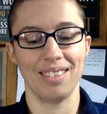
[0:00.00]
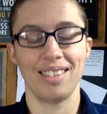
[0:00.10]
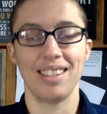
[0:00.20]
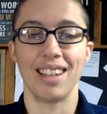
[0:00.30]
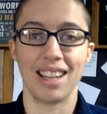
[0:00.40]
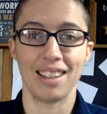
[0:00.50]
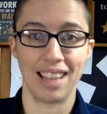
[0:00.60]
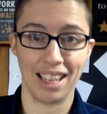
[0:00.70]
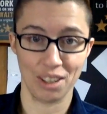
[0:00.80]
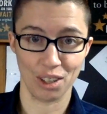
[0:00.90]
the not
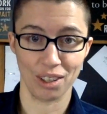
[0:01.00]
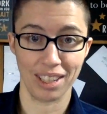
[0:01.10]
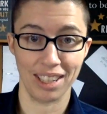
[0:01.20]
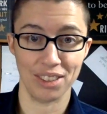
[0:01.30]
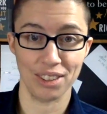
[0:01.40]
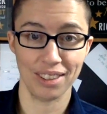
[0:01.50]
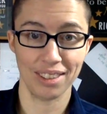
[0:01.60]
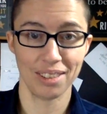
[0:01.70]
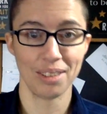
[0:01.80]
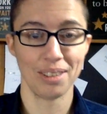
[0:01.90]
that dark
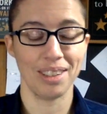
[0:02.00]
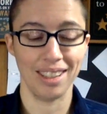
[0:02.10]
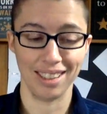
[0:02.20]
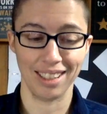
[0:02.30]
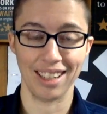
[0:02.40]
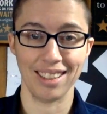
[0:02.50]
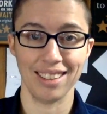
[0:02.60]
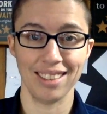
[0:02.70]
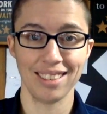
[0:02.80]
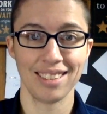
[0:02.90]
ages in the
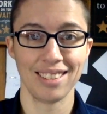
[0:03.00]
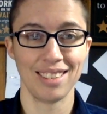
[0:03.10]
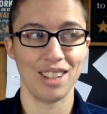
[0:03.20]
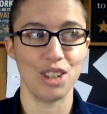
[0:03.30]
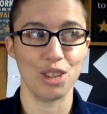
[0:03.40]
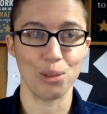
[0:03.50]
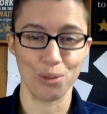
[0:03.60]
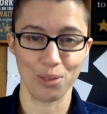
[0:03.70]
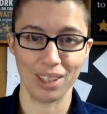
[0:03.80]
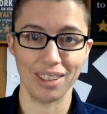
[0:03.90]
90s, they just
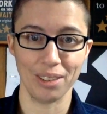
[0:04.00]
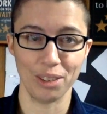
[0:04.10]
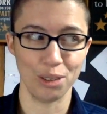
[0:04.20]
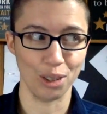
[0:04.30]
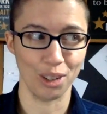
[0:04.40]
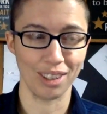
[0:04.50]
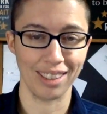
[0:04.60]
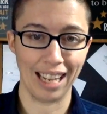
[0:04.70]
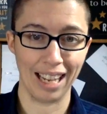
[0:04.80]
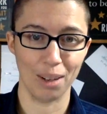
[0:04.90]
feel dark
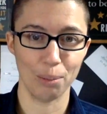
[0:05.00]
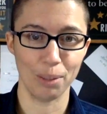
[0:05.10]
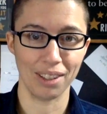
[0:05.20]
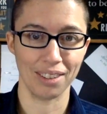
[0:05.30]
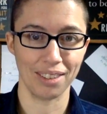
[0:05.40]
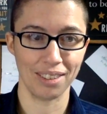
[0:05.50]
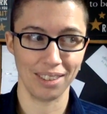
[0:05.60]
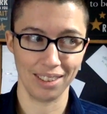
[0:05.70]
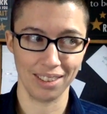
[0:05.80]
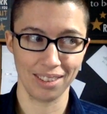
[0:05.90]
now because
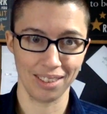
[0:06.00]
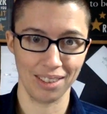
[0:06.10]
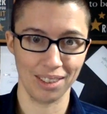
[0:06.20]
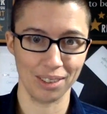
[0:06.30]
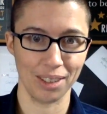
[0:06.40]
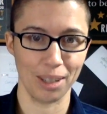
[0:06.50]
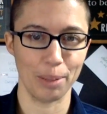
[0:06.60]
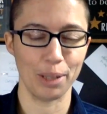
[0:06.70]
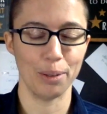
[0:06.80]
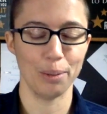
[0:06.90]
it's a long time
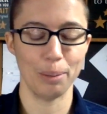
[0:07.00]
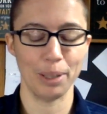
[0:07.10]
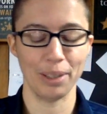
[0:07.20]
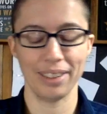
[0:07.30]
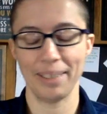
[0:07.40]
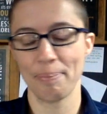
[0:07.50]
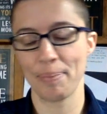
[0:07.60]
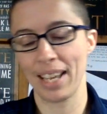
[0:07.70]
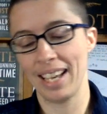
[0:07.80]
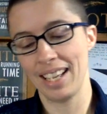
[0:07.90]
ago, apparently.
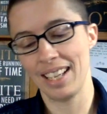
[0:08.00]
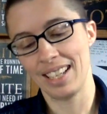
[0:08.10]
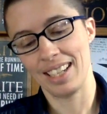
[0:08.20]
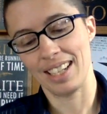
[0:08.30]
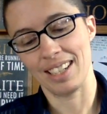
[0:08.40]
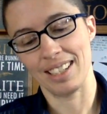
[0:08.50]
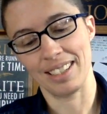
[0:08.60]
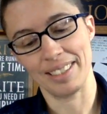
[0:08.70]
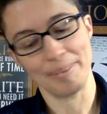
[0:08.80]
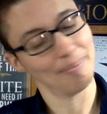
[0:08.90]
Uh,